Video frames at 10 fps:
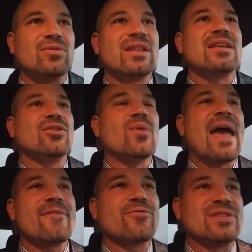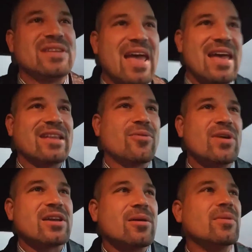What do they do every day? They
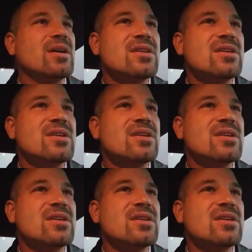wake up